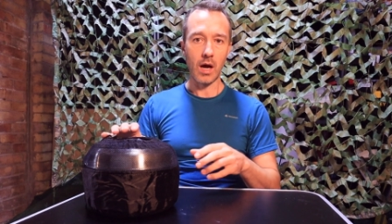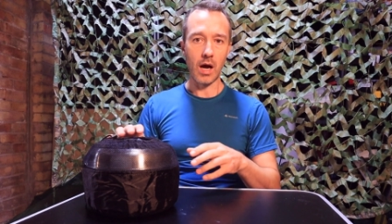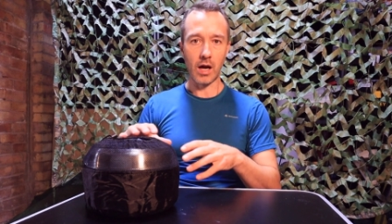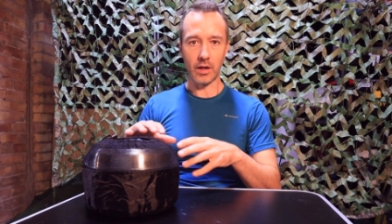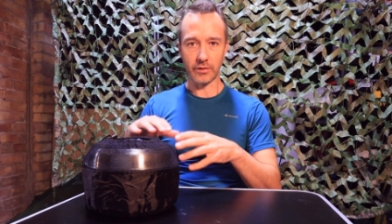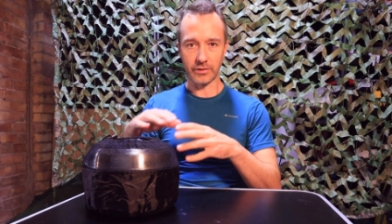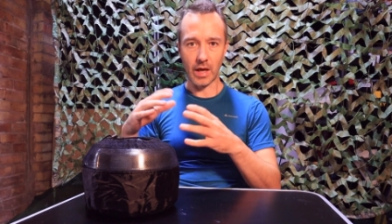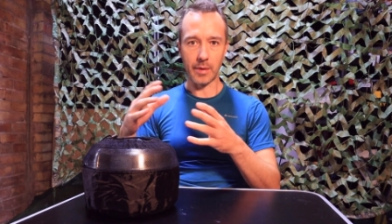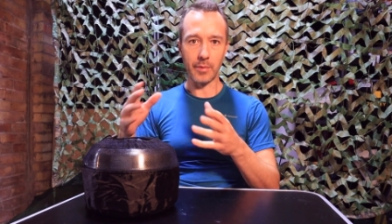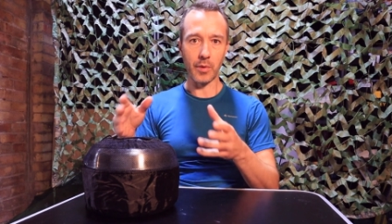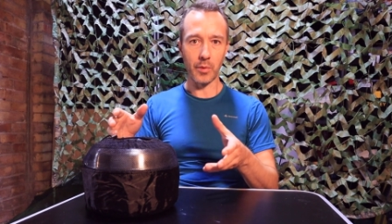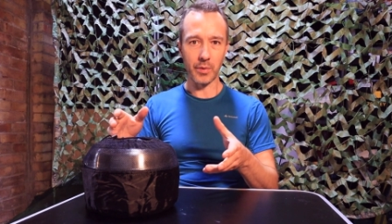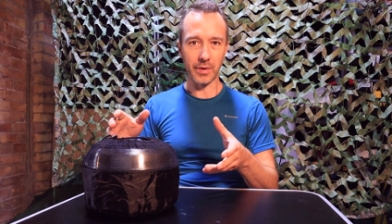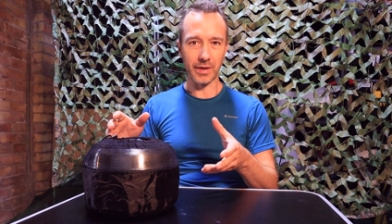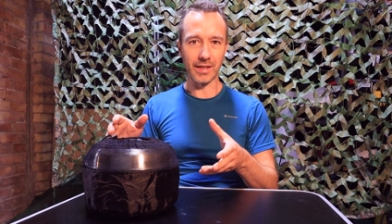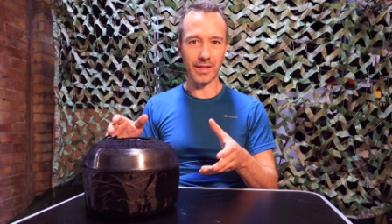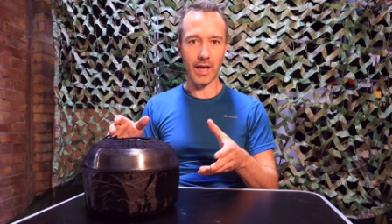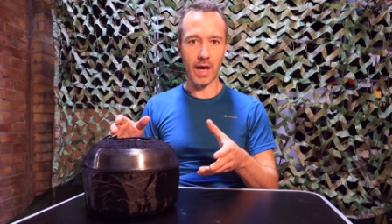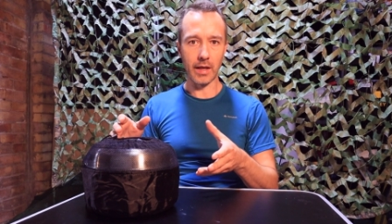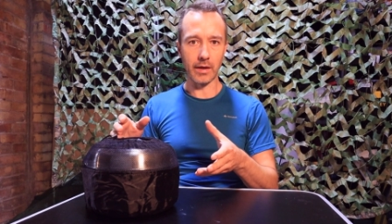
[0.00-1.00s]
I'll demo
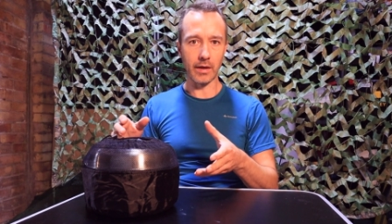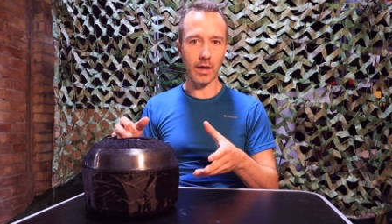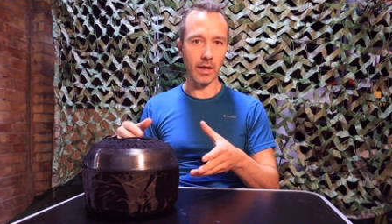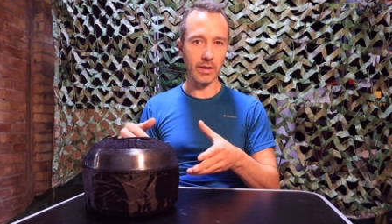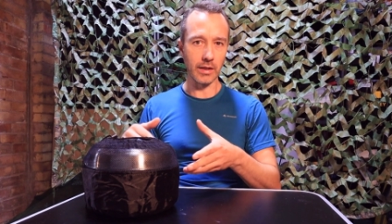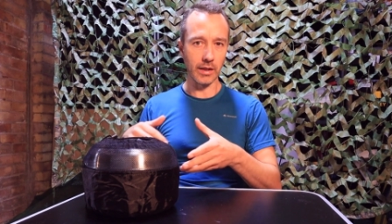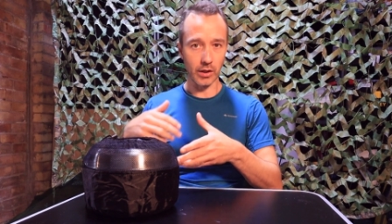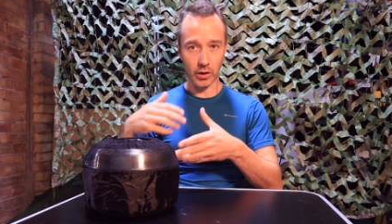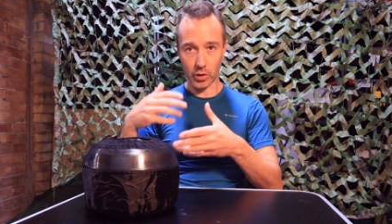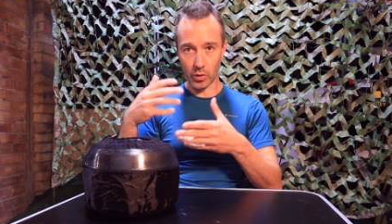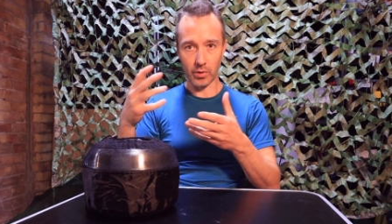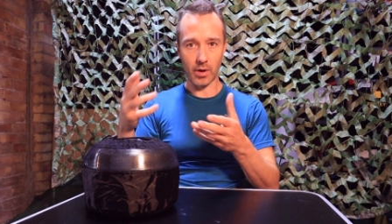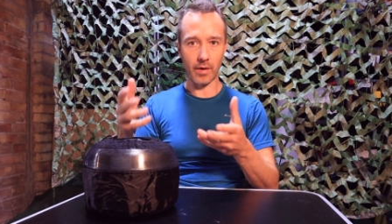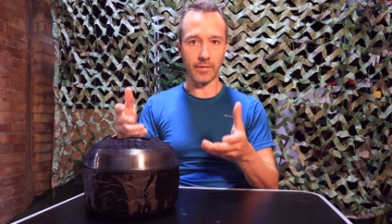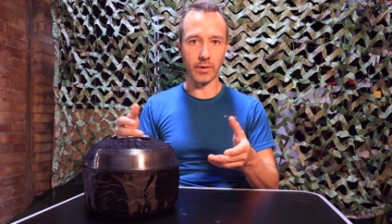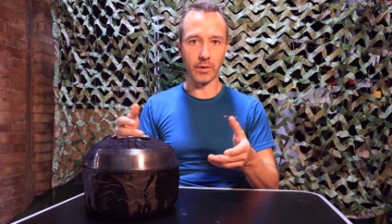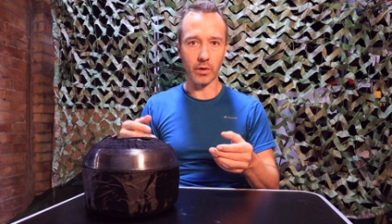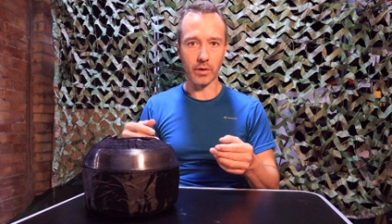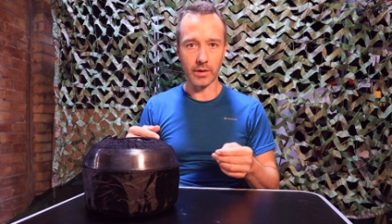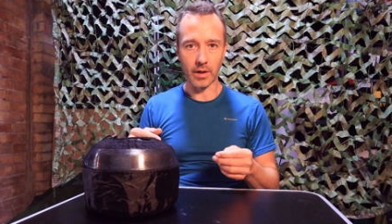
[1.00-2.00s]
it again and you can go and
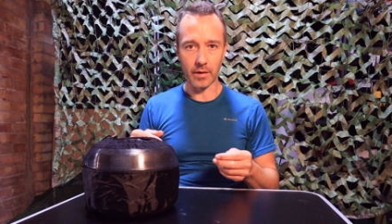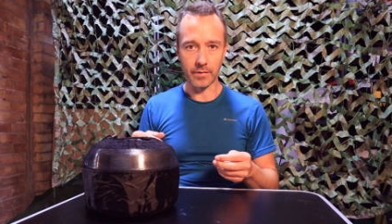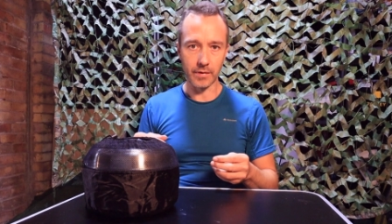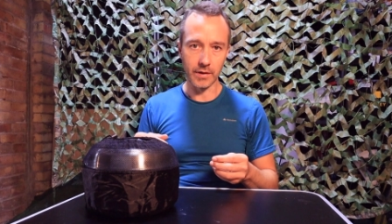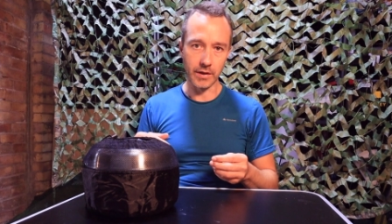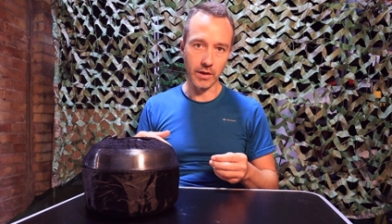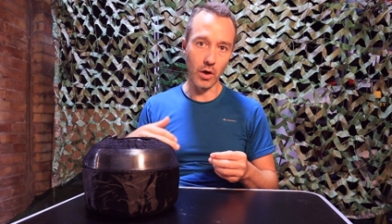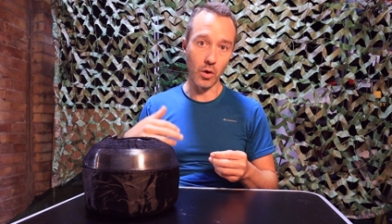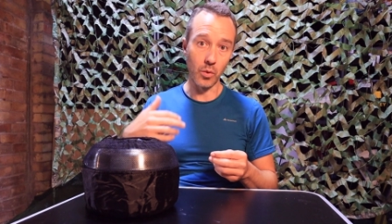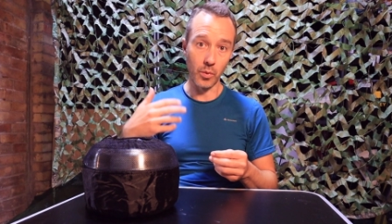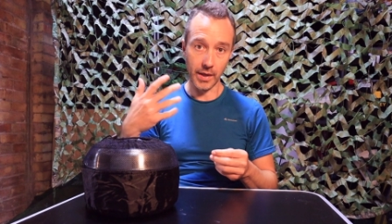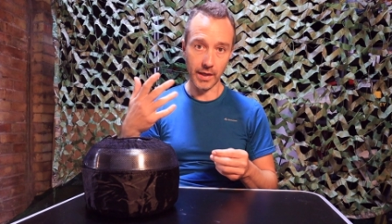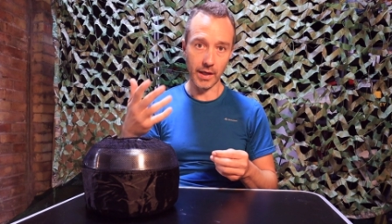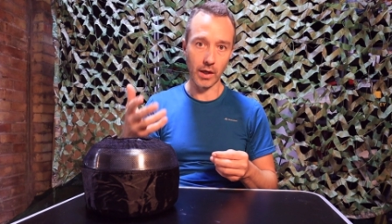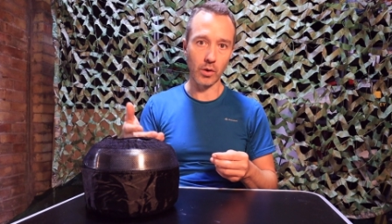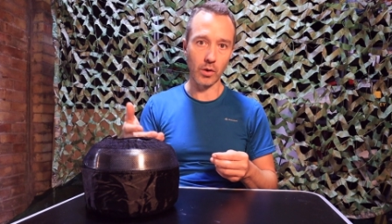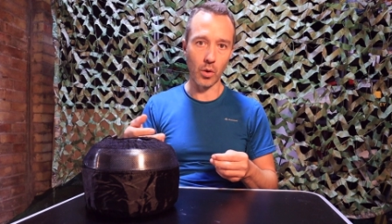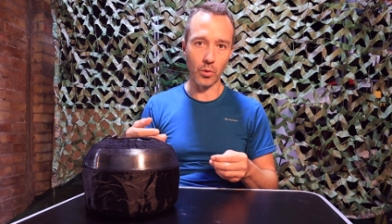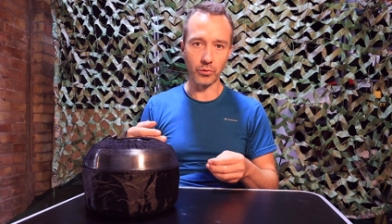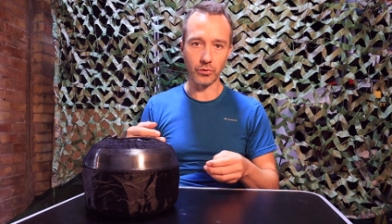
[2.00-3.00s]
have a look at that video when
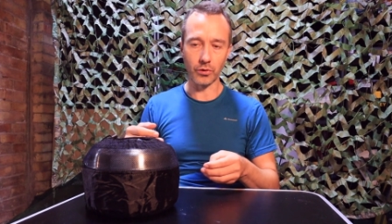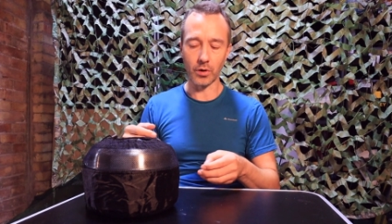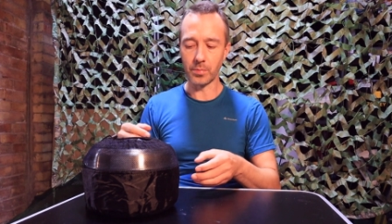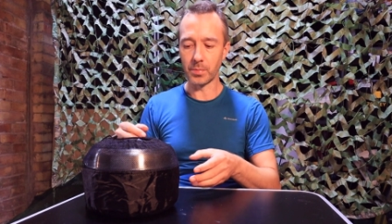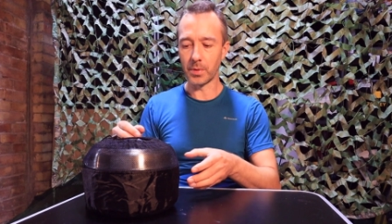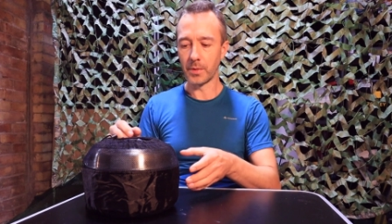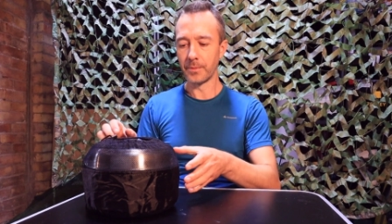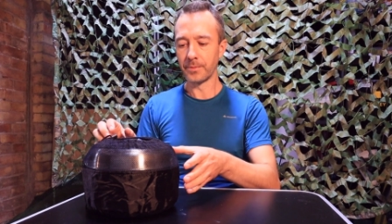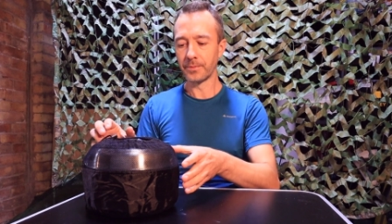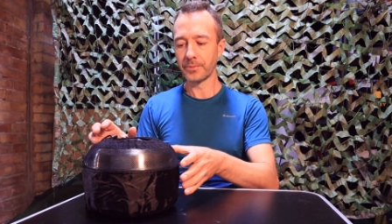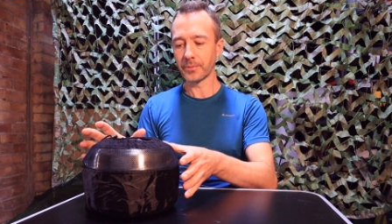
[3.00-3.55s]
that goes up.